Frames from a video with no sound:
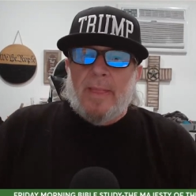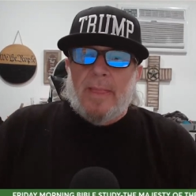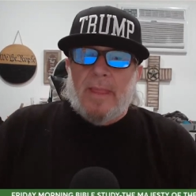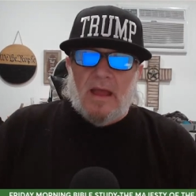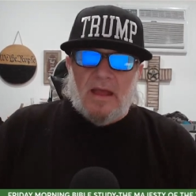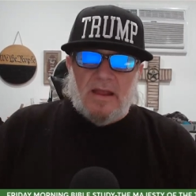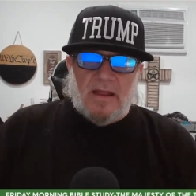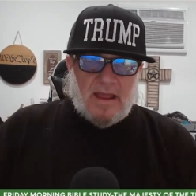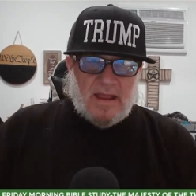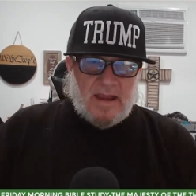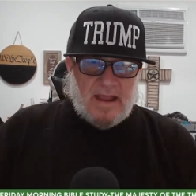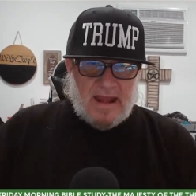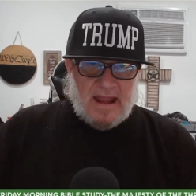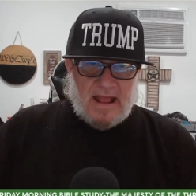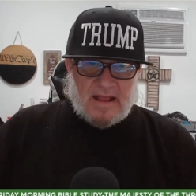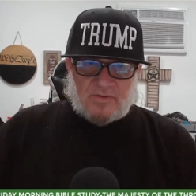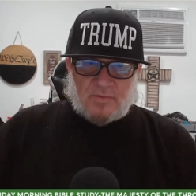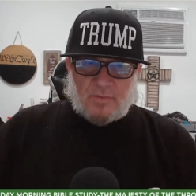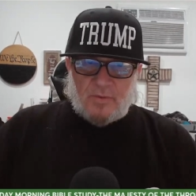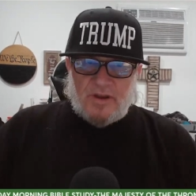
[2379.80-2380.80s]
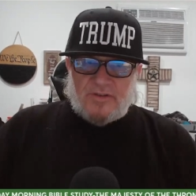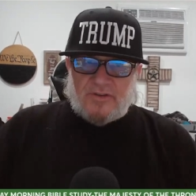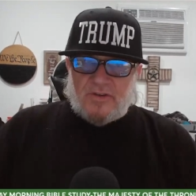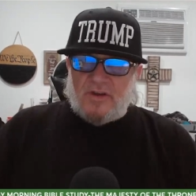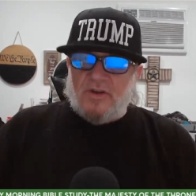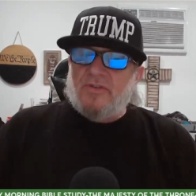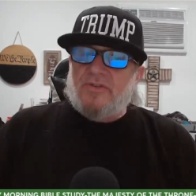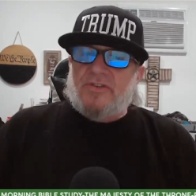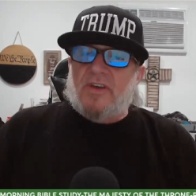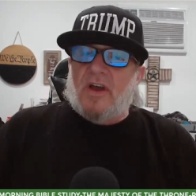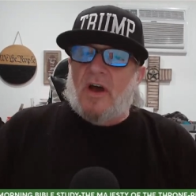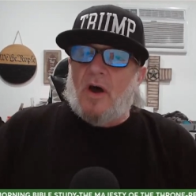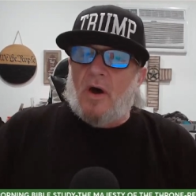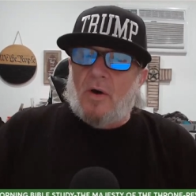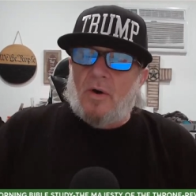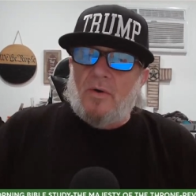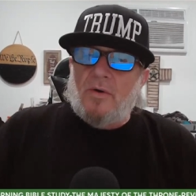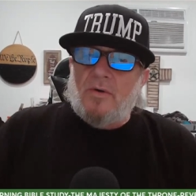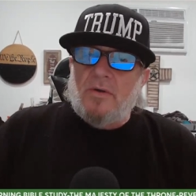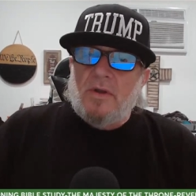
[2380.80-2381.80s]
And, and as we do
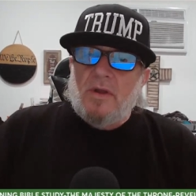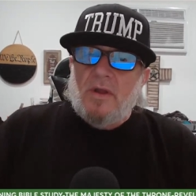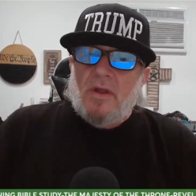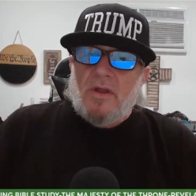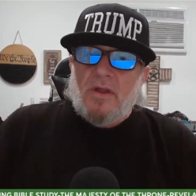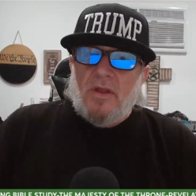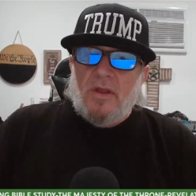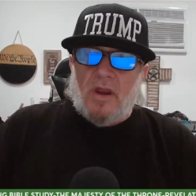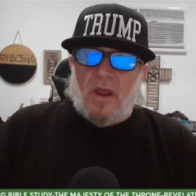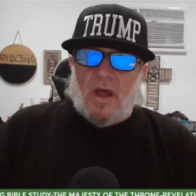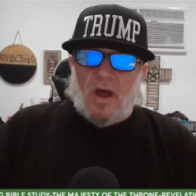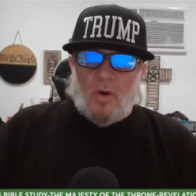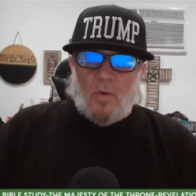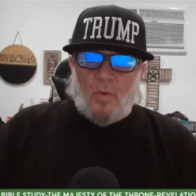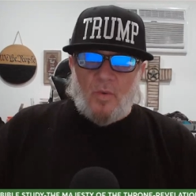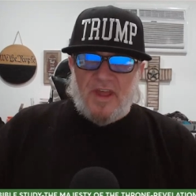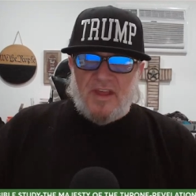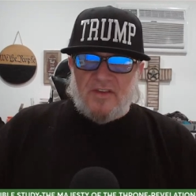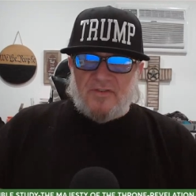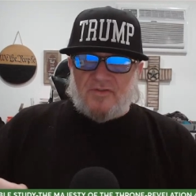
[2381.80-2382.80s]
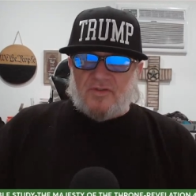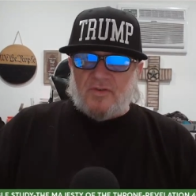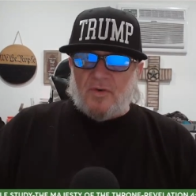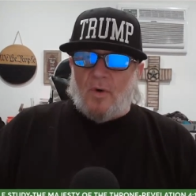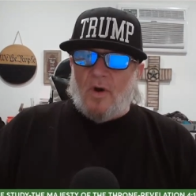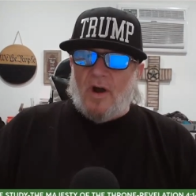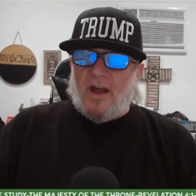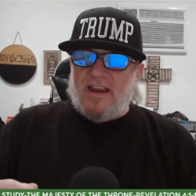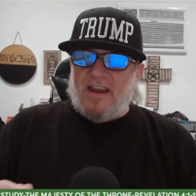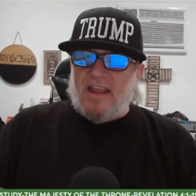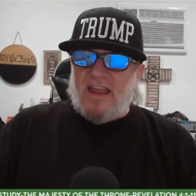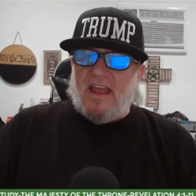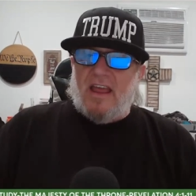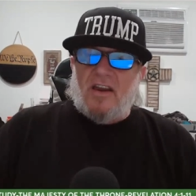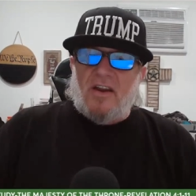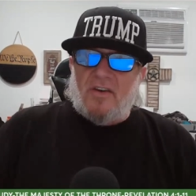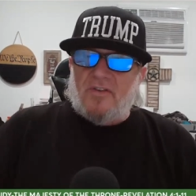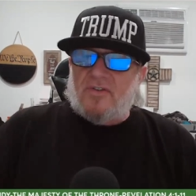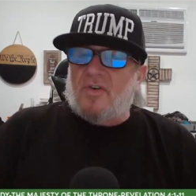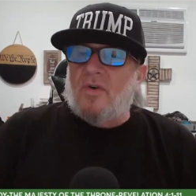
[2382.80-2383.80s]
so, you know, we join
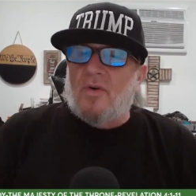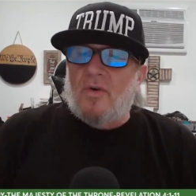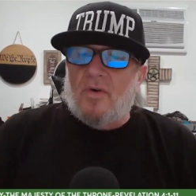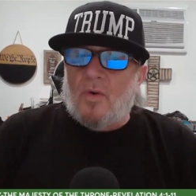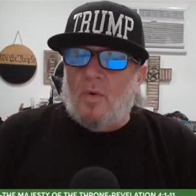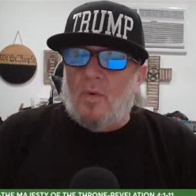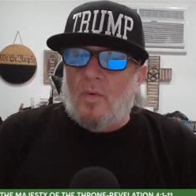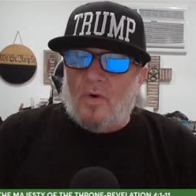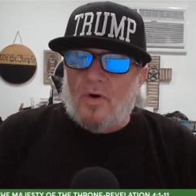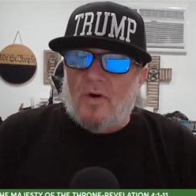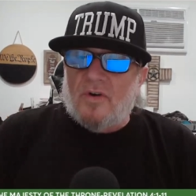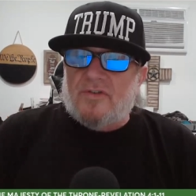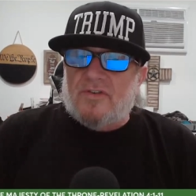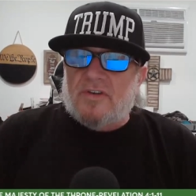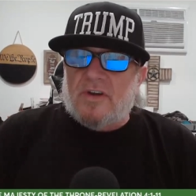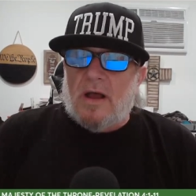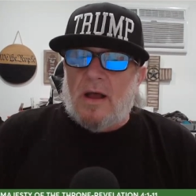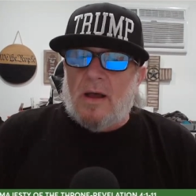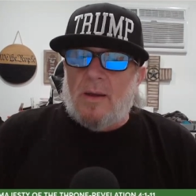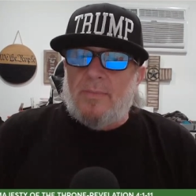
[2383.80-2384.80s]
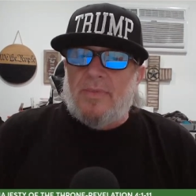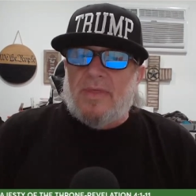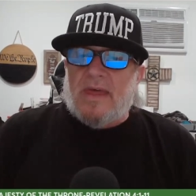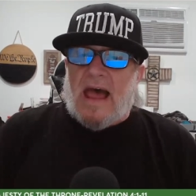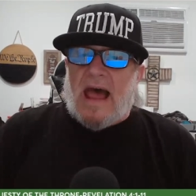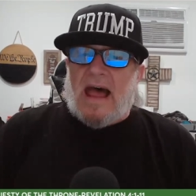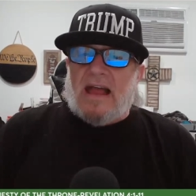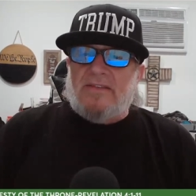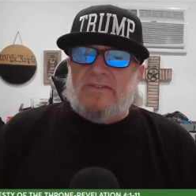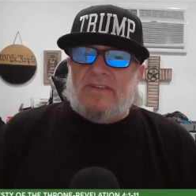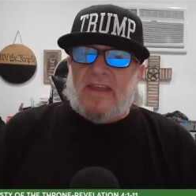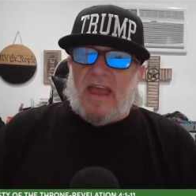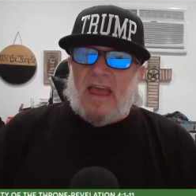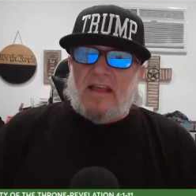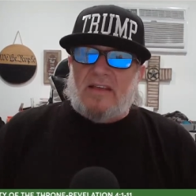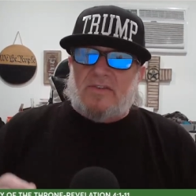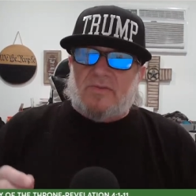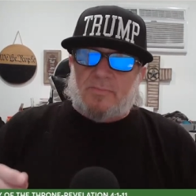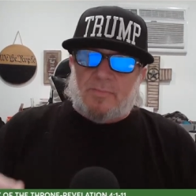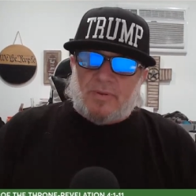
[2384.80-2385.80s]
in eternal worship that
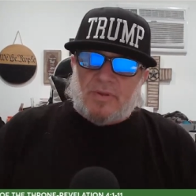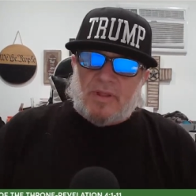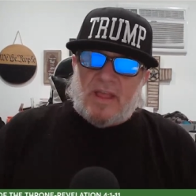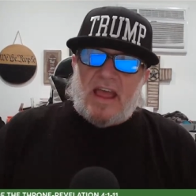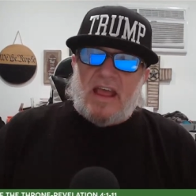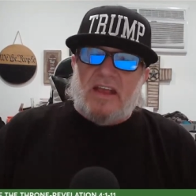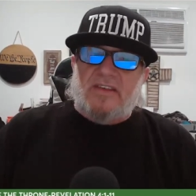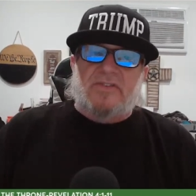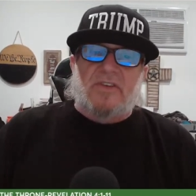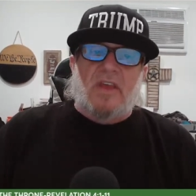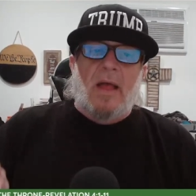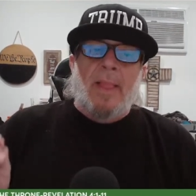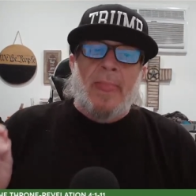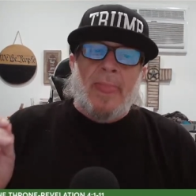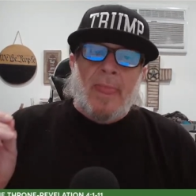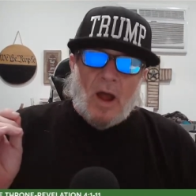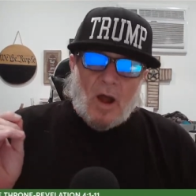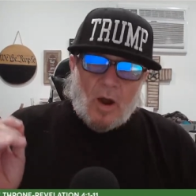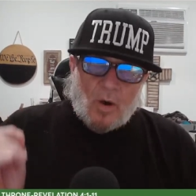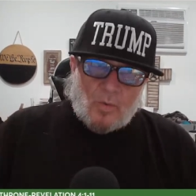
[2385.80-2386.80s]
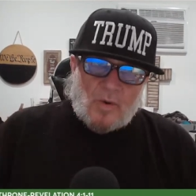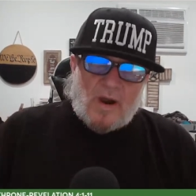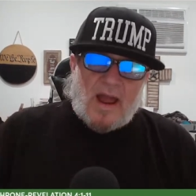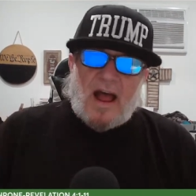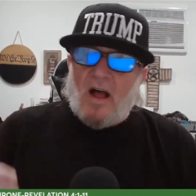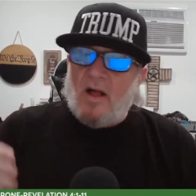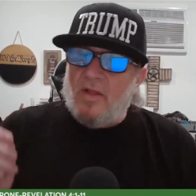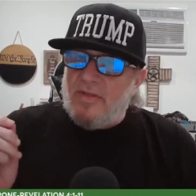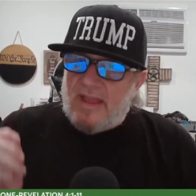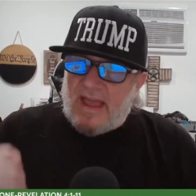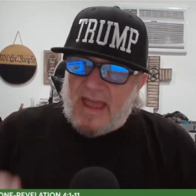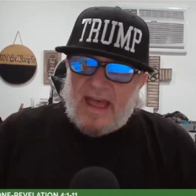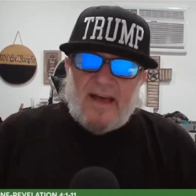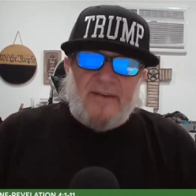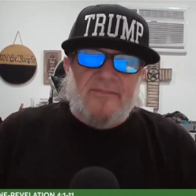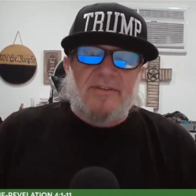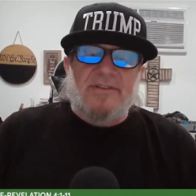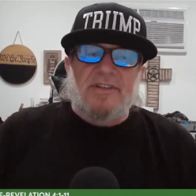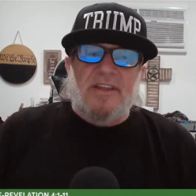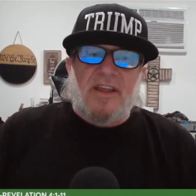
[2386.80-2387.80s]
takes place around the
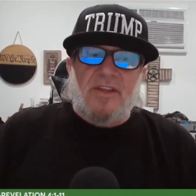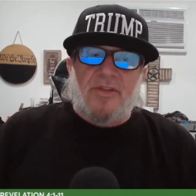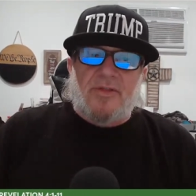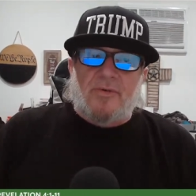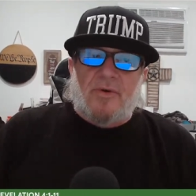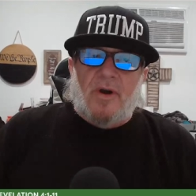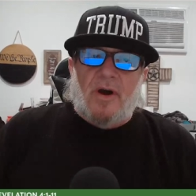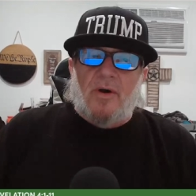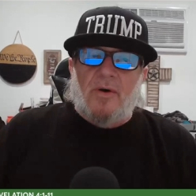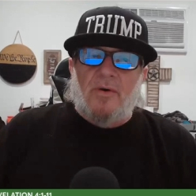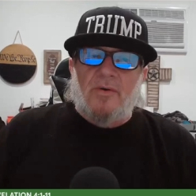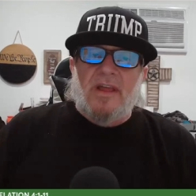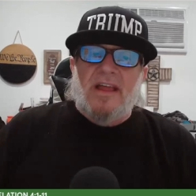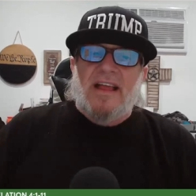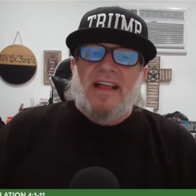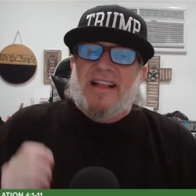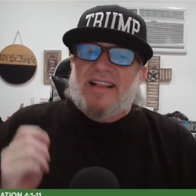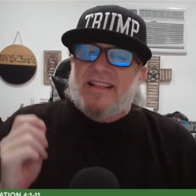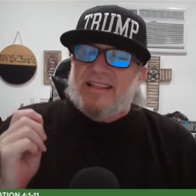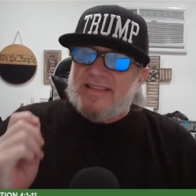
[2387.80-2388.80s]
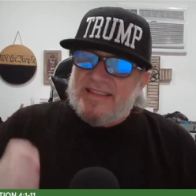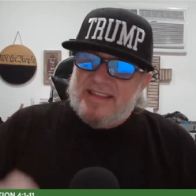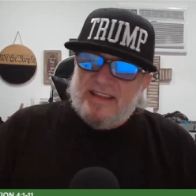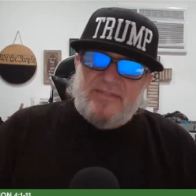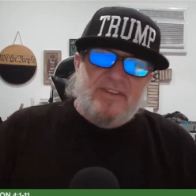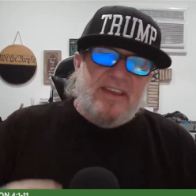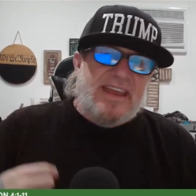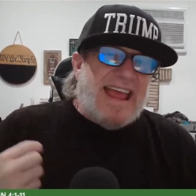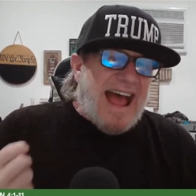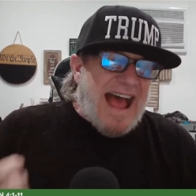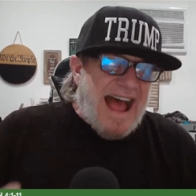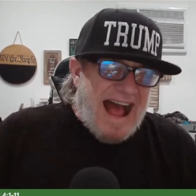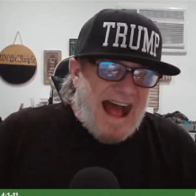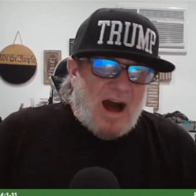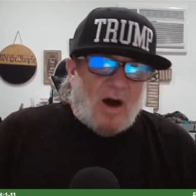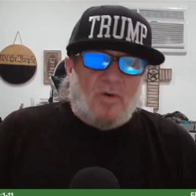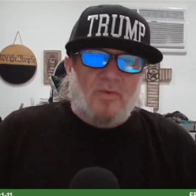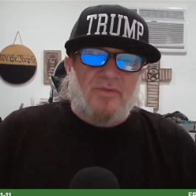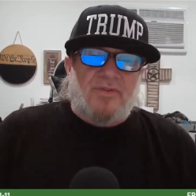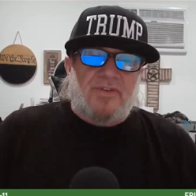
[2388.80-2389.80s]
heavenly throne living
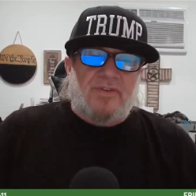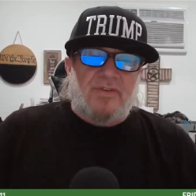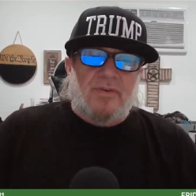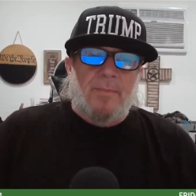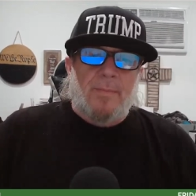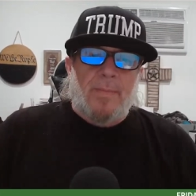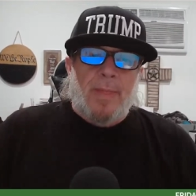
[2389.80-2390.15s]
out